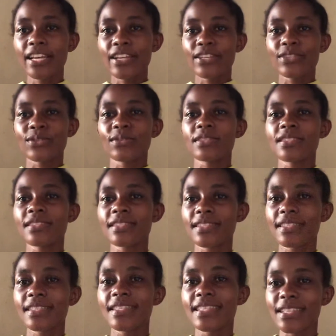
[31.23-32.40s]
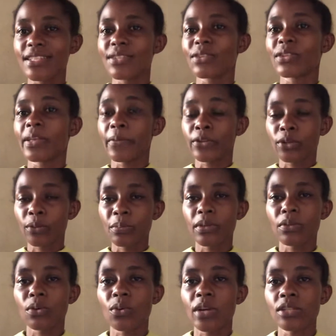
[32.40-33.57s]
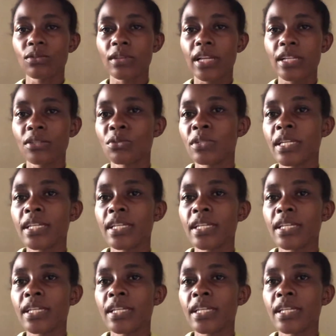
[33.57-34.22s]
So the topic we want to learn today